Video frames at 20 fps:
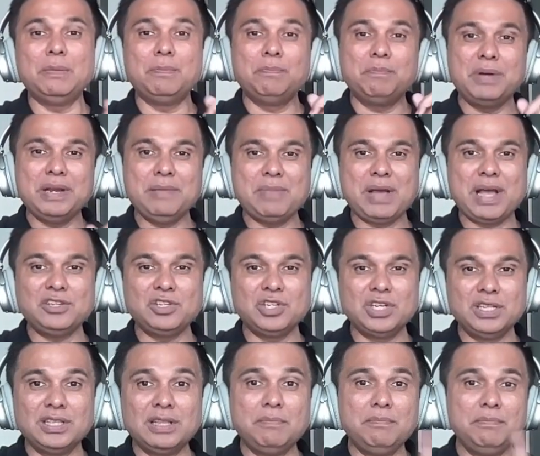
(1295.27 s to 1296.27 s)
But
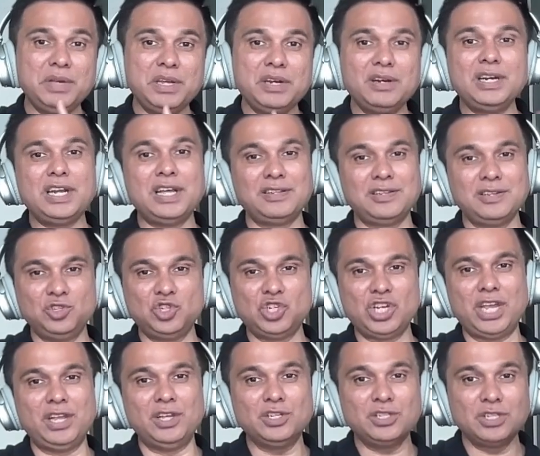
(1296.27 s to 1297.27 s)
imagine the mirror doesn't
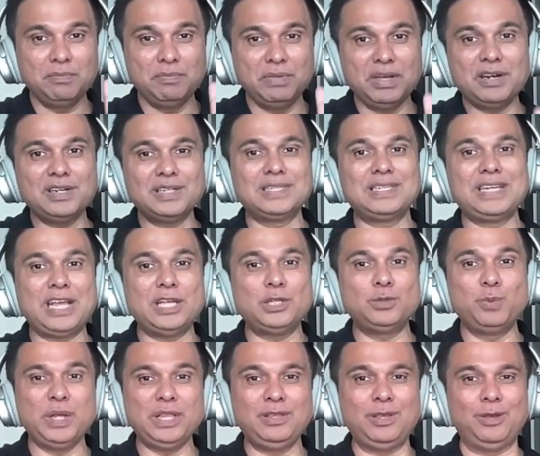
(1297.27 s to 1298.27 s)
change, the mirror stays
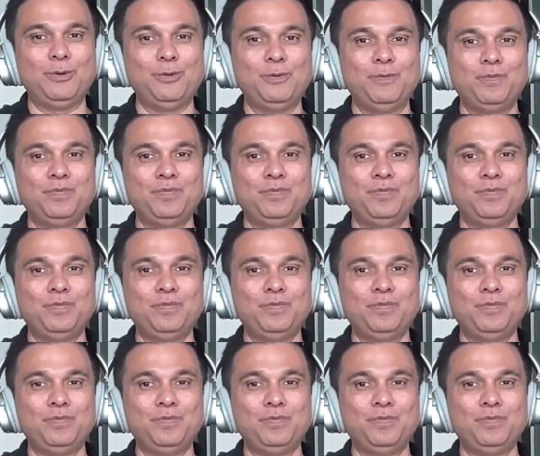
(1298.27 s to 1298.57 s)
with you.